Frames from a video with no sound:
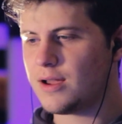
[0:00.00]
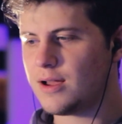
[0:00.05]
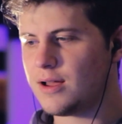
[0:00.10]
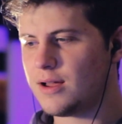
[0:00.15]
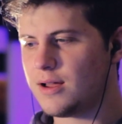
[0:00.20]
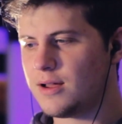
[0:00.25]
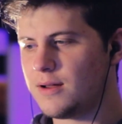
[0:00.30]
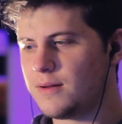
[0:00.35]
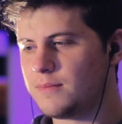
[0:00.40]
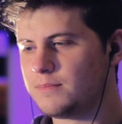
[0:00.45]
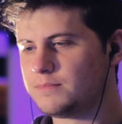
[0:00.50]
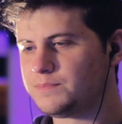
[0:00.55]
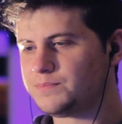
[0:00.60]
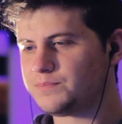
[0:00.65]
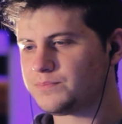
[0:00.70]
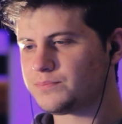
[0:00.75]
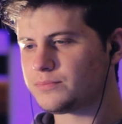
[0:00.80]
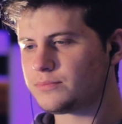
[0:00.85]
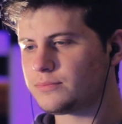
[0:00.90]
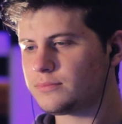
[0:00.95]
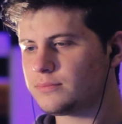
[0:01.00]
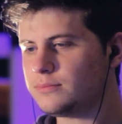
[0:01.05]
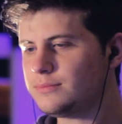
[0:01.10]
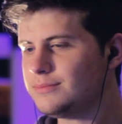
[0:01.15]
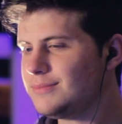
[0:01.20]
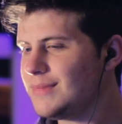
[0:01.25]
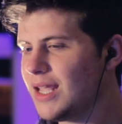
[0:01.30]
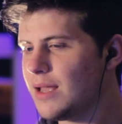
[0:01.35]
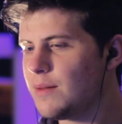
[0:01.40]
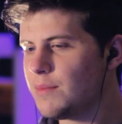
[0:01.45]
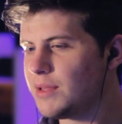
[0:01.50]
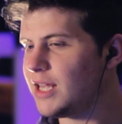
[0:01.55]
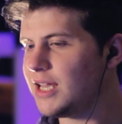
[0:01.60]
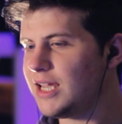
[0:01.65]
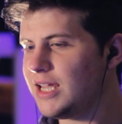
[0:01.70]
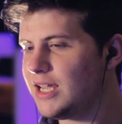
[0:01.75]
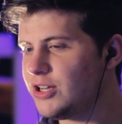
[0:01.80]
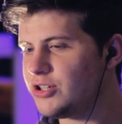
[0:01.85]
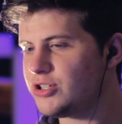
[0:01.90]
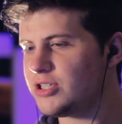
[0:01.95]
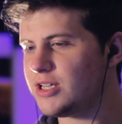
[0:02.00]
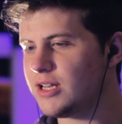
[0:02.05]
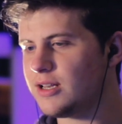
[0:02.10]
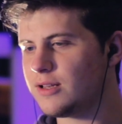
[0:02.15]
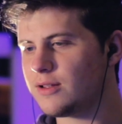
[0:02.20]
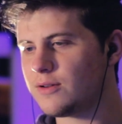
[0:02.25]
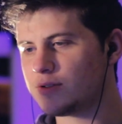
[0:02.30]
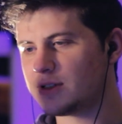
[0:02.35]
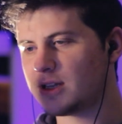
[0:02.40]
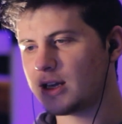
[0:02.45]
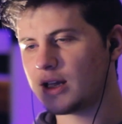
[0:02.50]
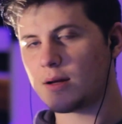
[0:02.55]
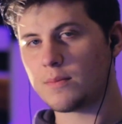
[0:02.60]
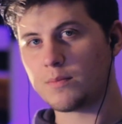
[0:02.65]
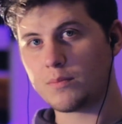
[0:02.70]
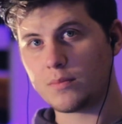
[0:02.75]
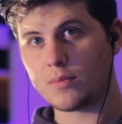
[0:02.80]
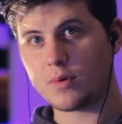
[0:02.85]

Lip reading: But like each scene, there was like